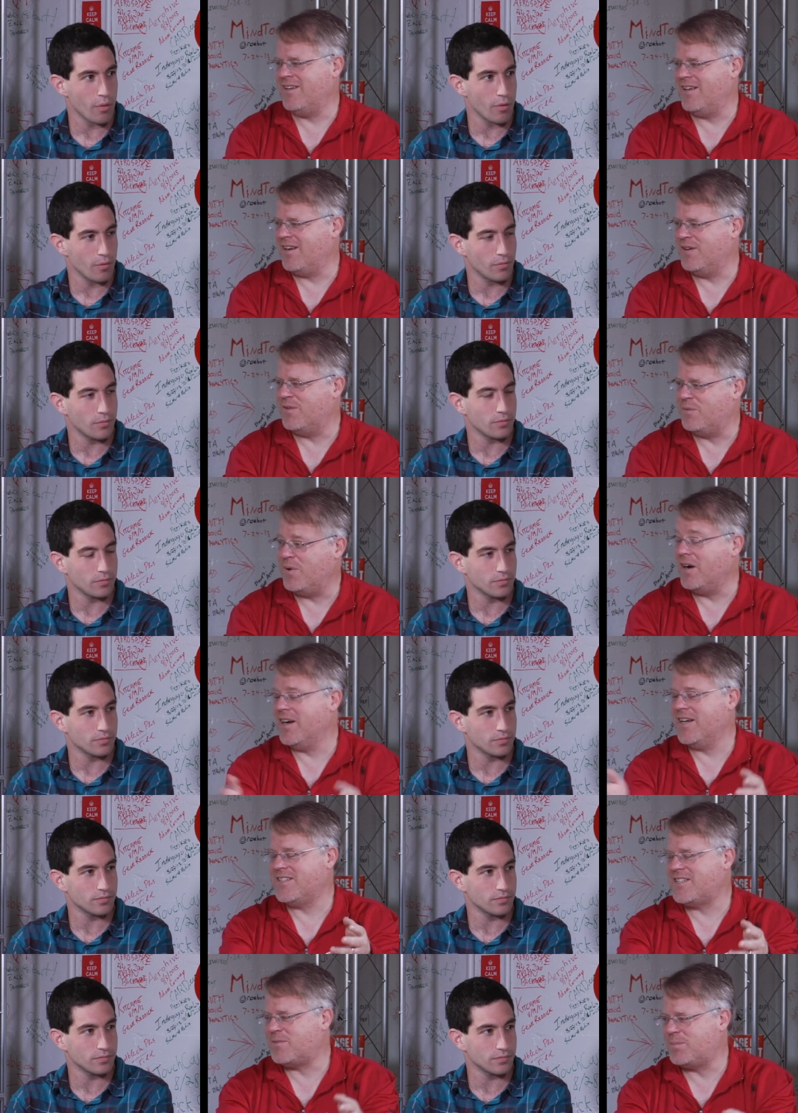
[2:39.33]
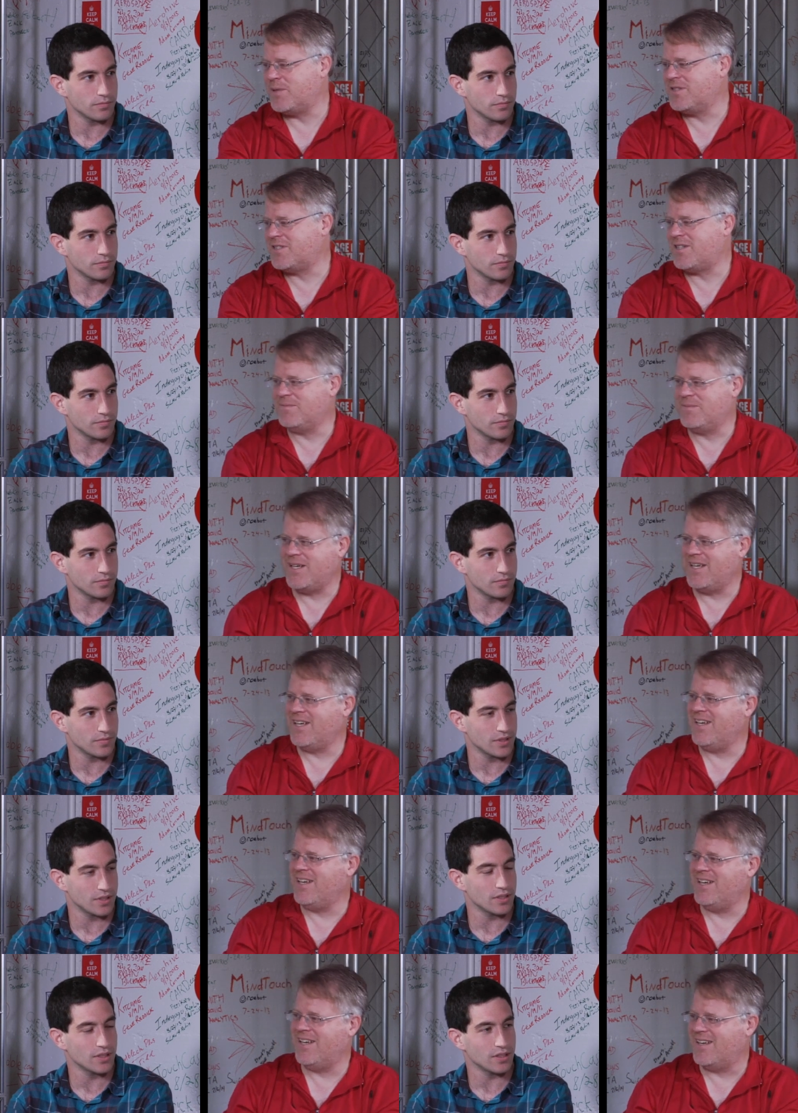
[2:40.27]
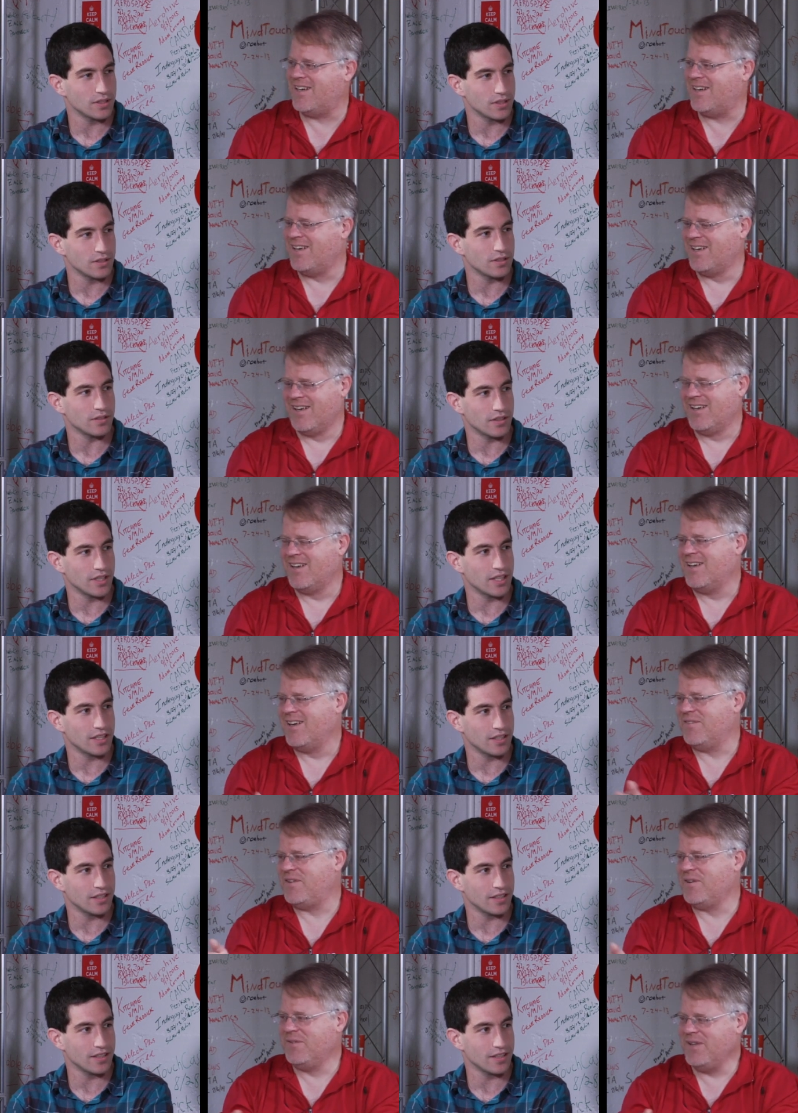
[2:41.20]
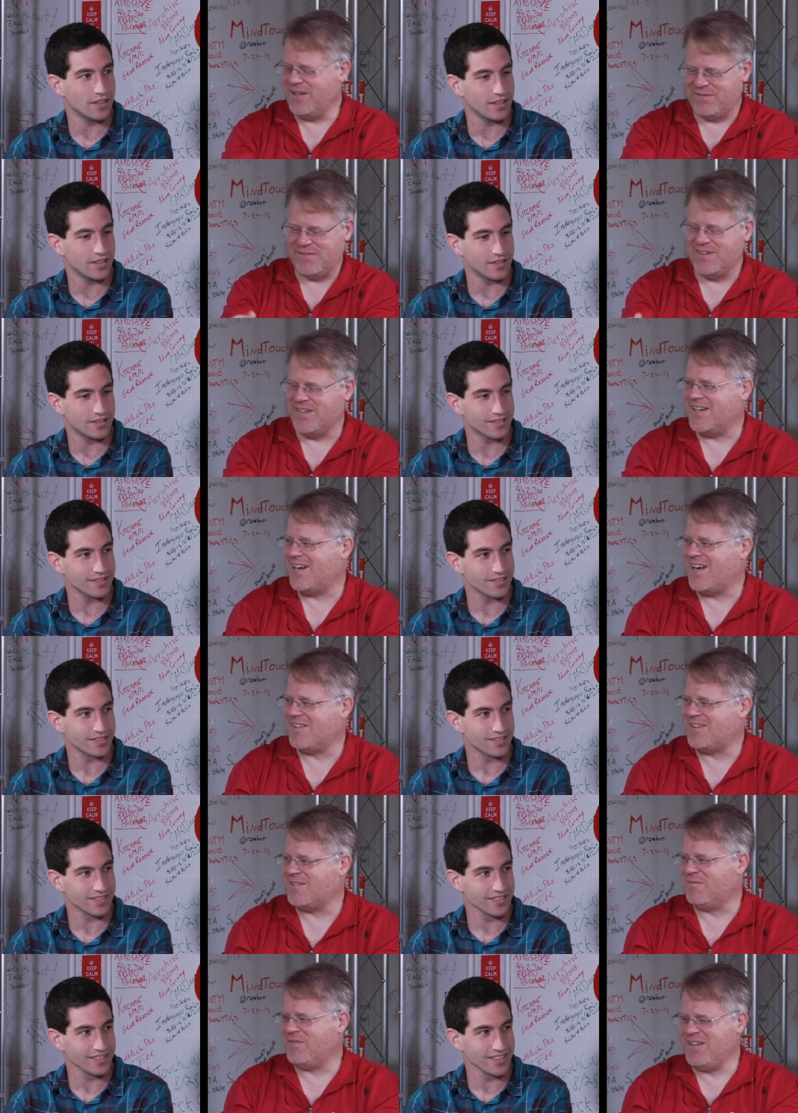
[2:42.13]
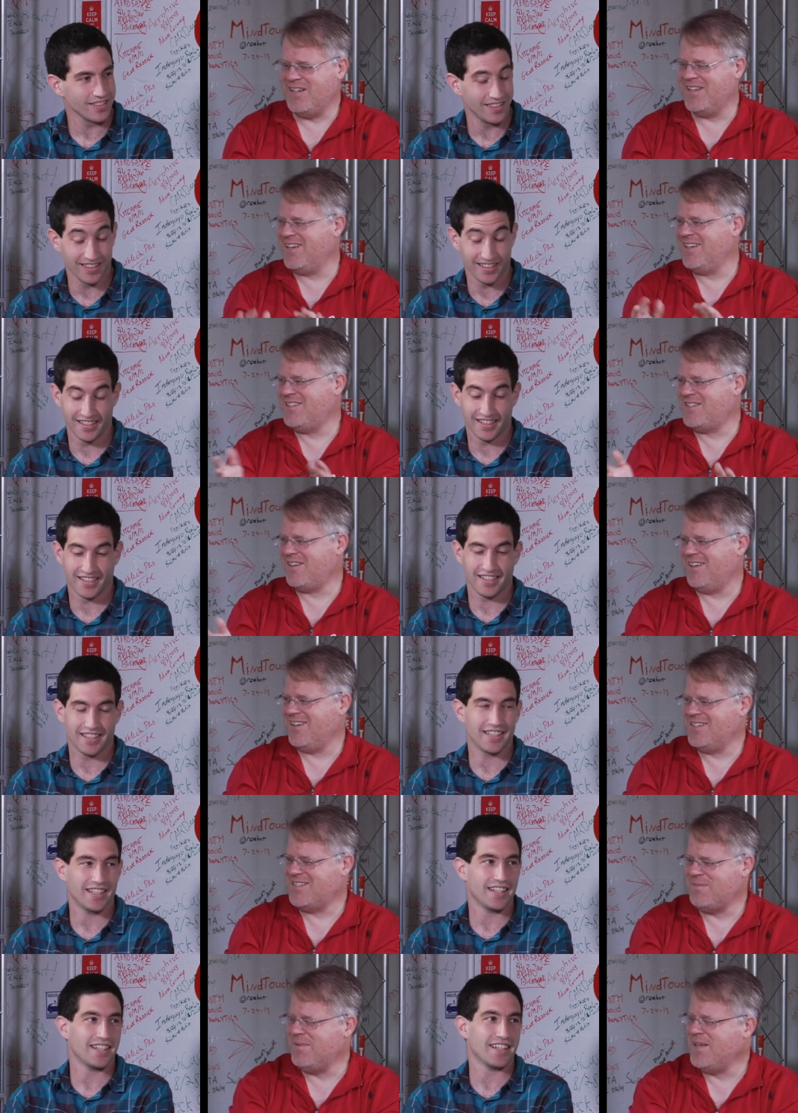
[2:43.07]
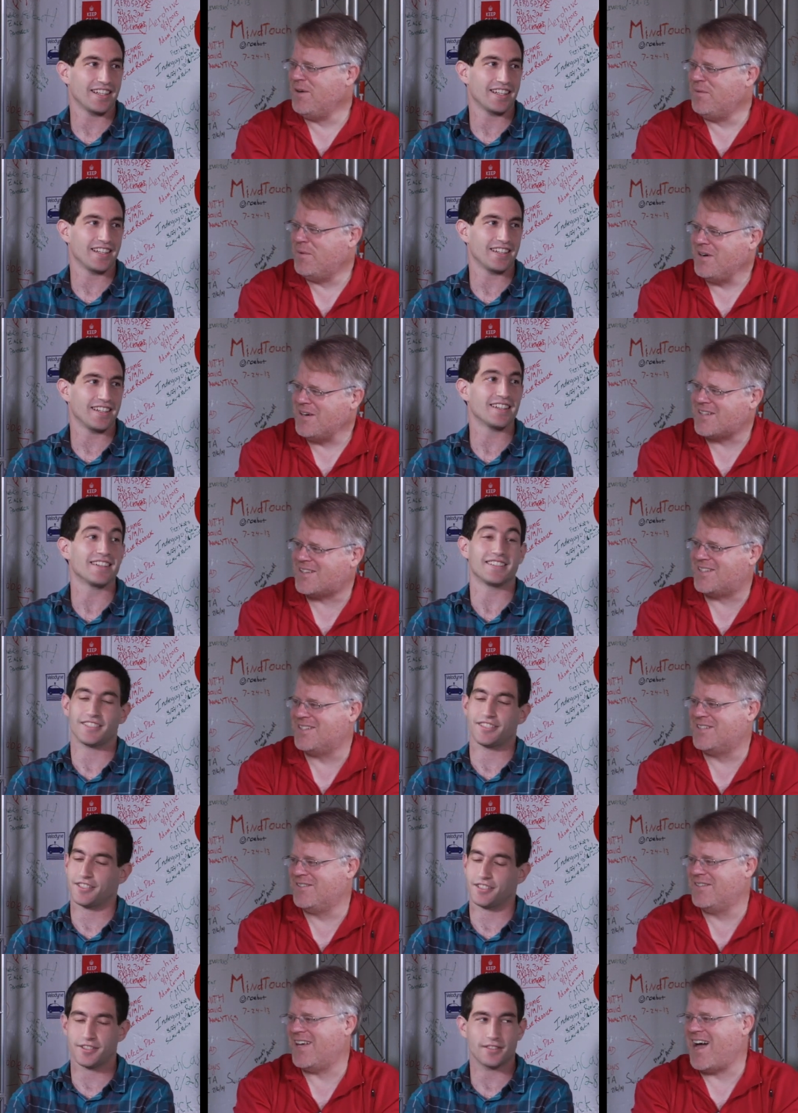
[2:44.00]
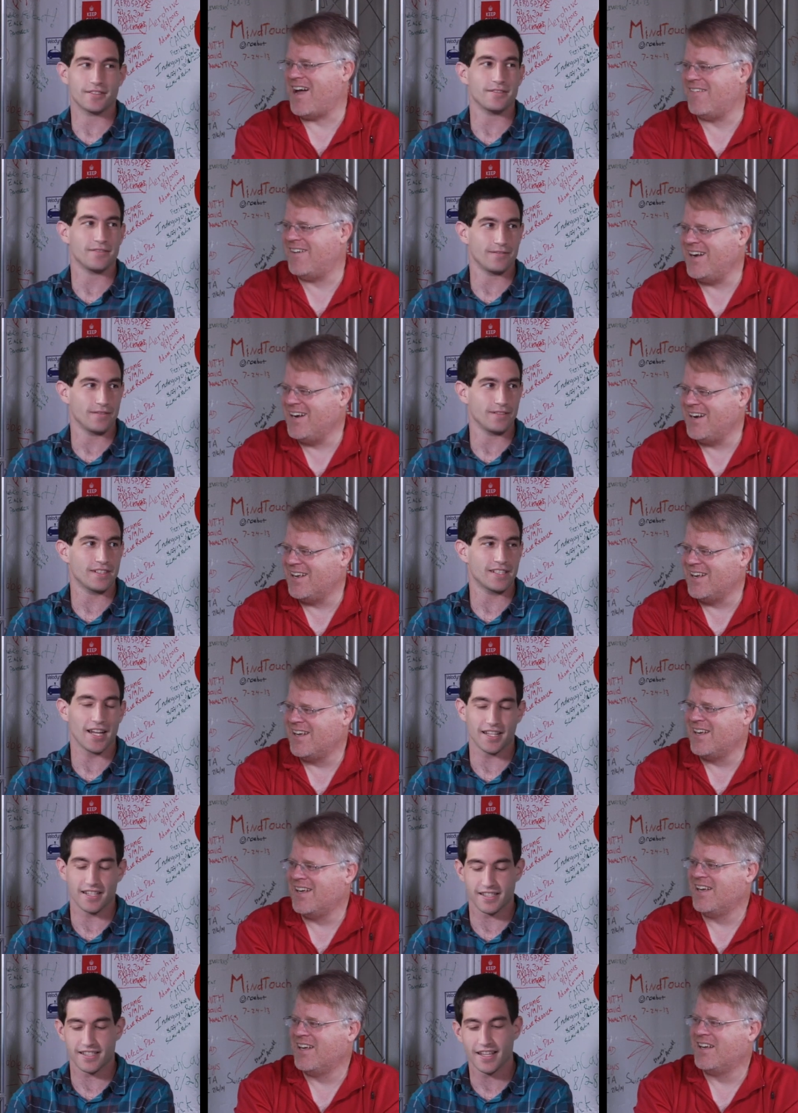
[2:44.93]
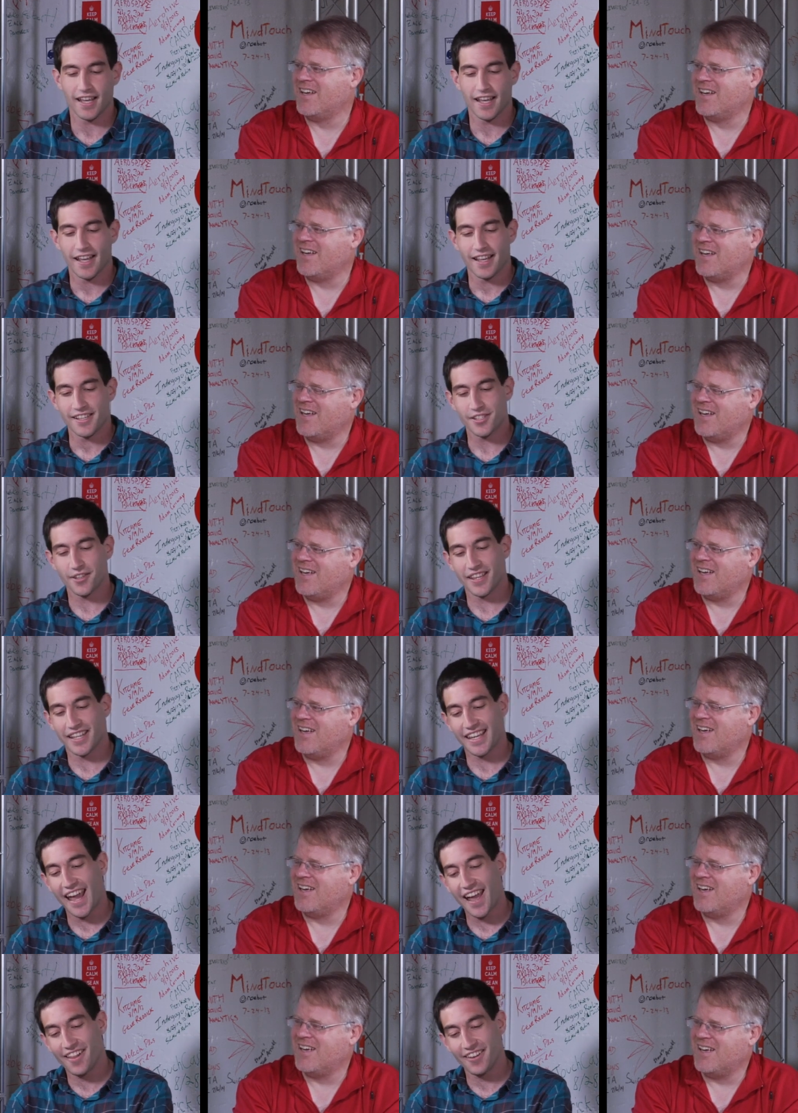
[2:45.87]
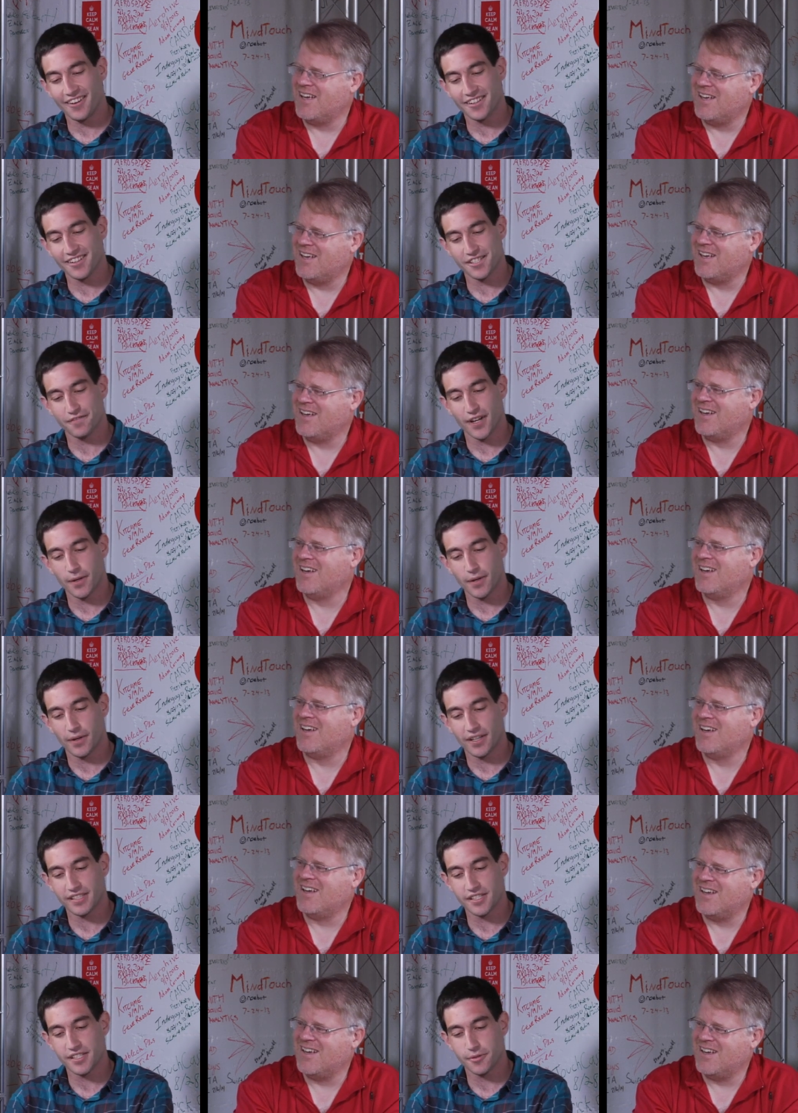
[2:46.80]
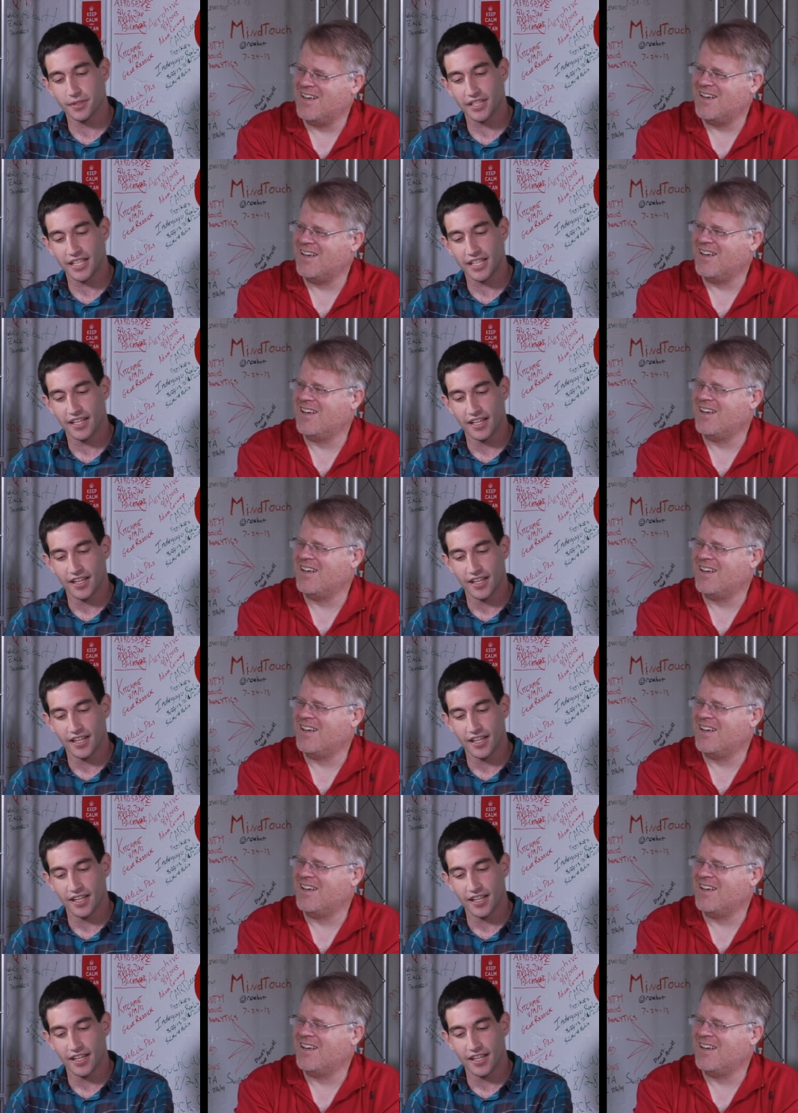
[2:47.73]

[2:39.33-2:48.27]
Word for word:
Speaker 1: you know where it's supposed to be. And if you really fill it out completely, it's a, it's a bit of work to do that,
Speaker 2: right? Tons. So the calendar is a funny one because it's really